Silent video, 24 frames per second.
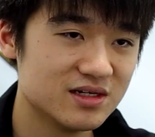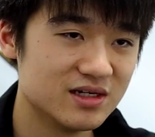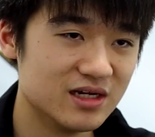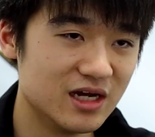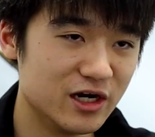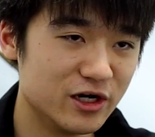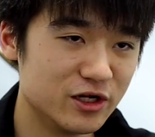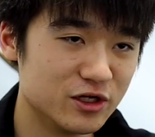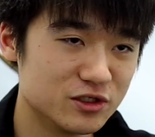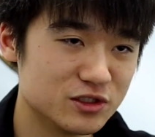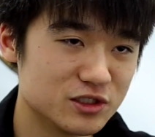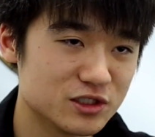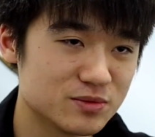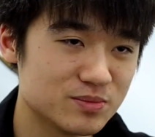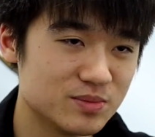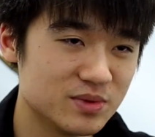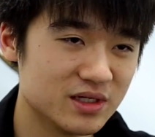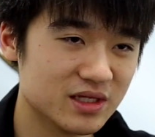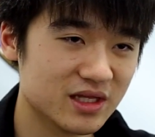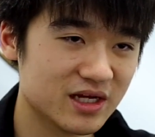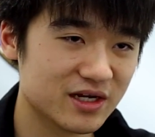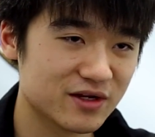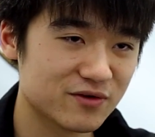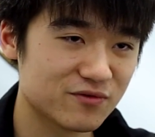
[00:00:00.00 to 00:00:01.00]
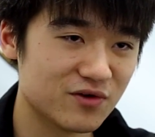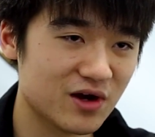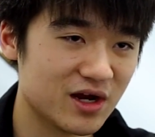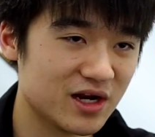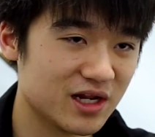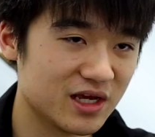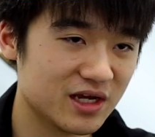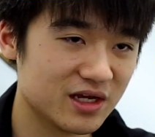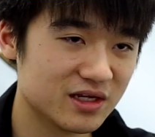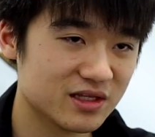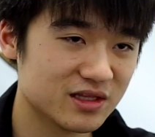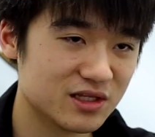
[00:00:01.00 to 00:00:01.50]
And it'd just be like
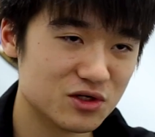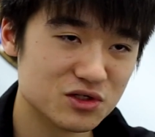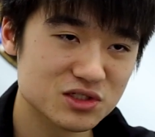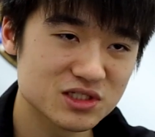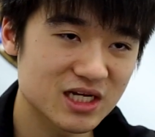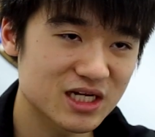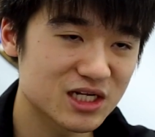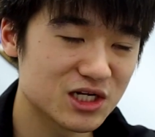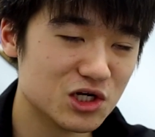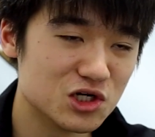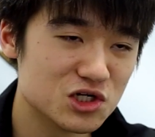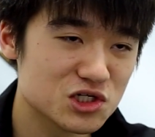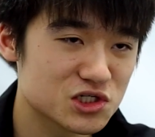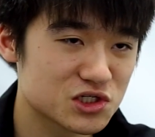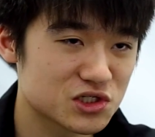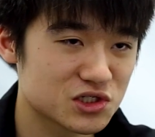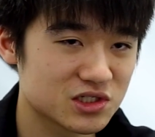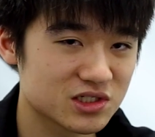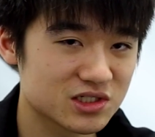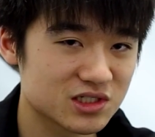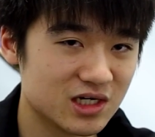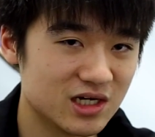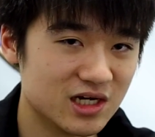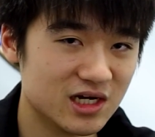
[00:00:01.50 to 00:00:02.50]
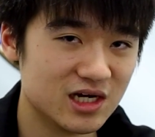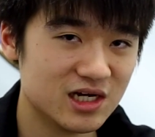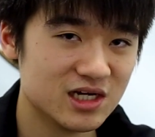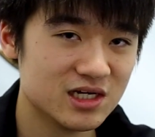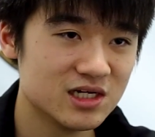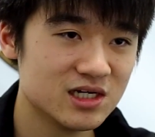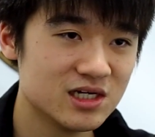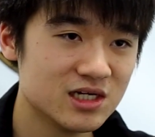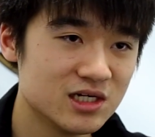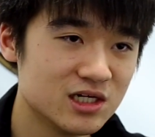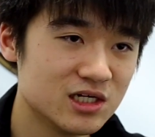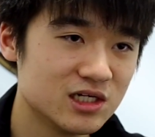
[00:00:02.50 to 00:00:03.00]
fighting. There was like no
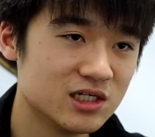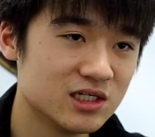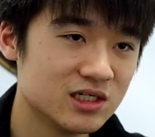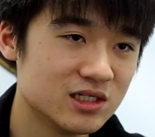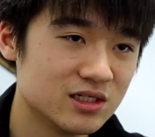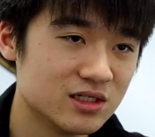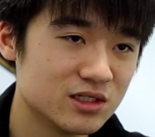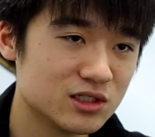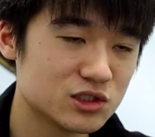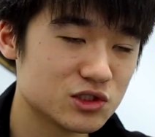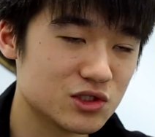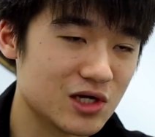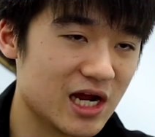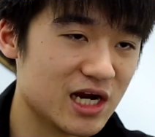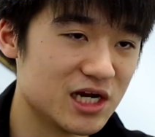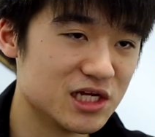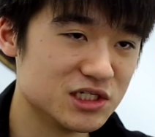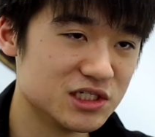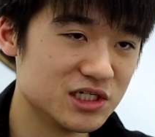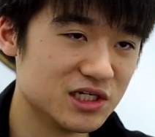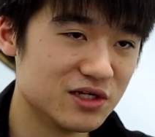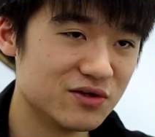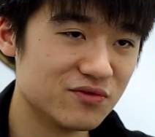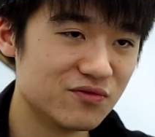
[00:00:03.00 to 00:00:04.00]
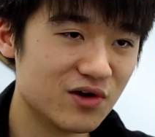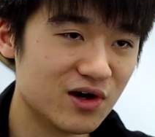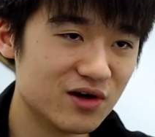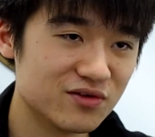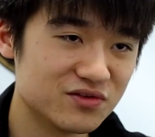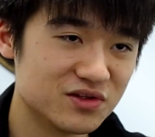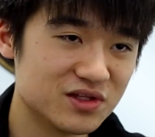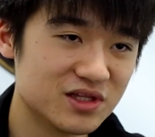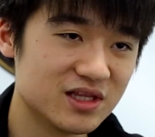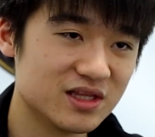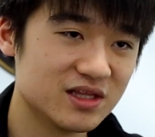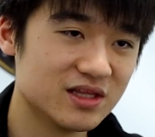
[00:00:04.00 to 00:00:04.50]
strategy involved
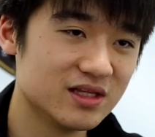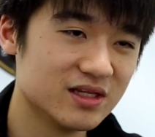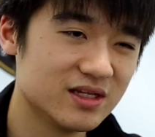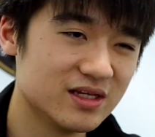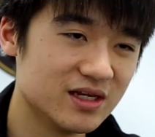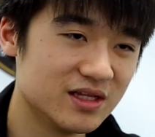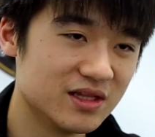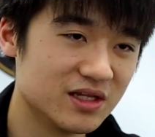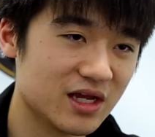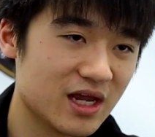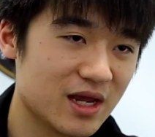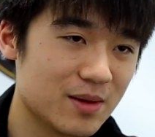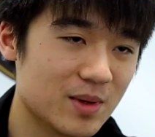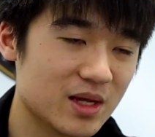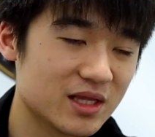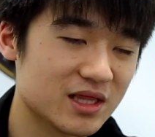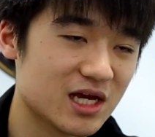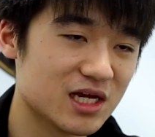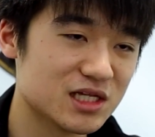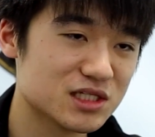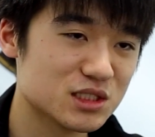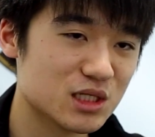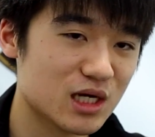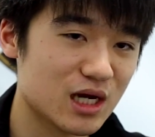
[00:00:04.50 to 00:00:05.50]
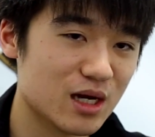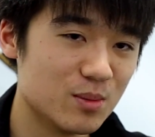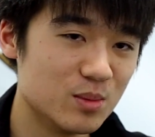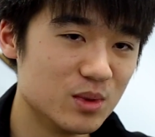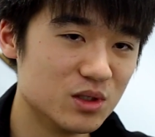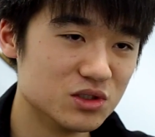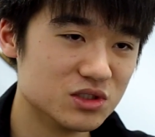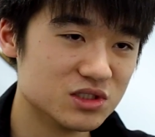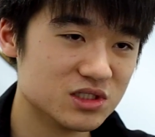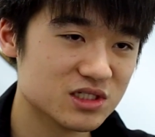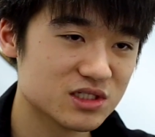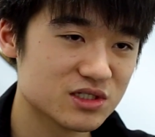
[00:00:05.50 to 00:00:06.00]
in the game at that time. It
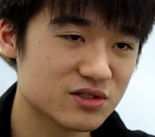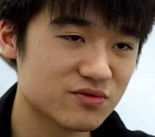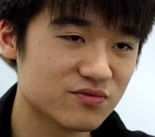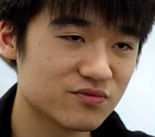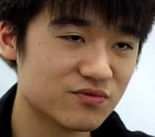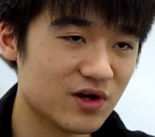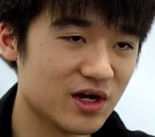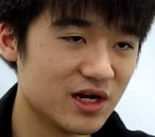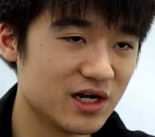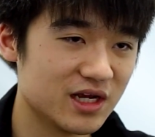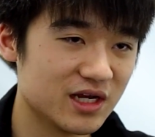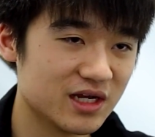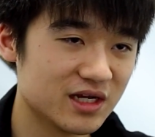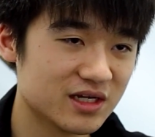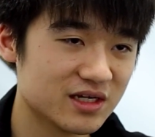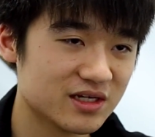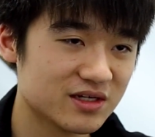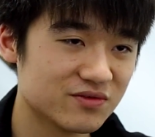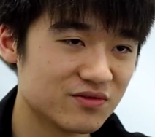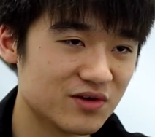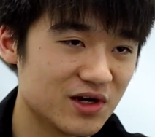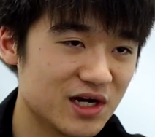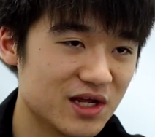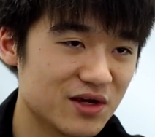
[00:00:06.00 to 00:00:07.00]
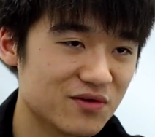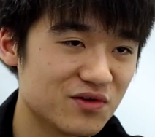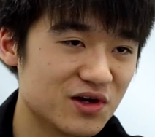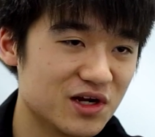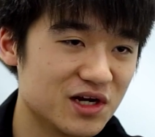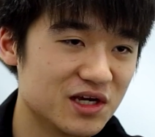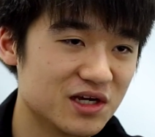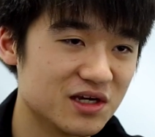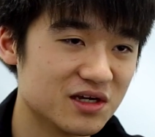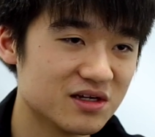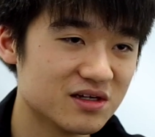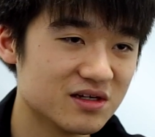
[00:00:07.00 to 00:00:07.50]
was just fighting,
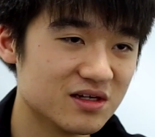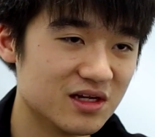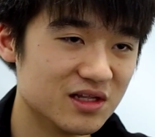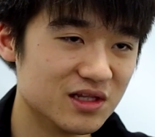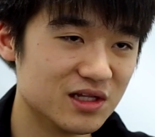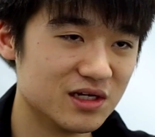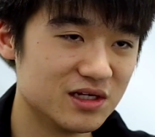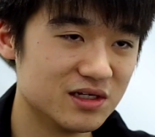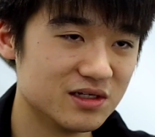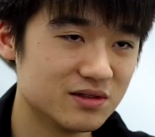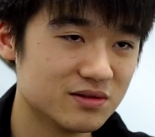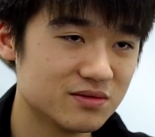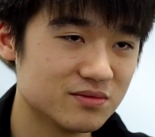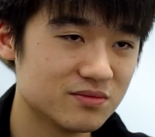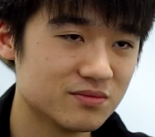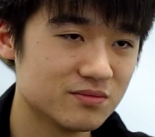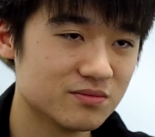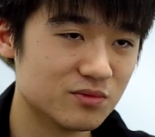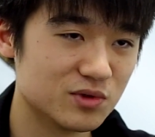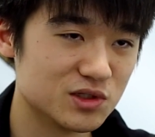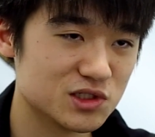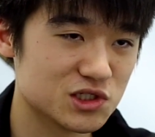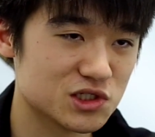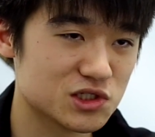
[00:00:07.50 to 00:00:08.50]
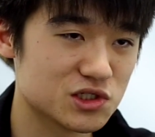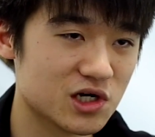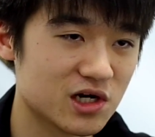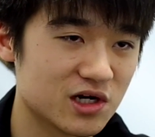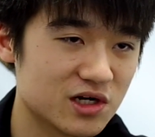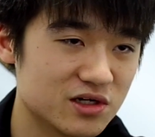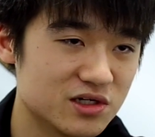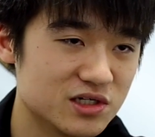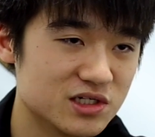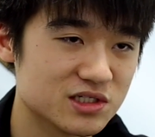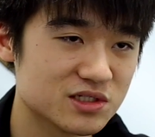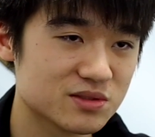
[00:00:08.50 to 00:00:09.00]
and then once you're
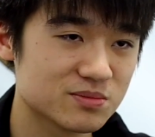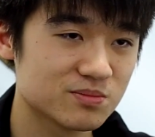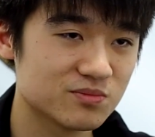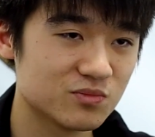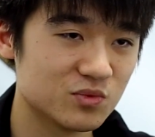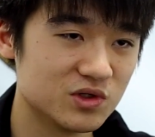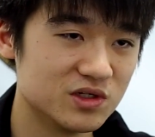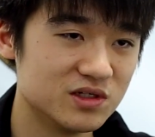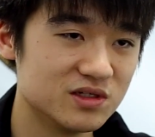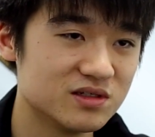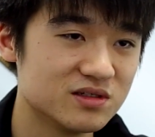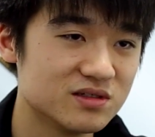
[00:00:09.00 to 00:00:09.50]
stronger, you just win.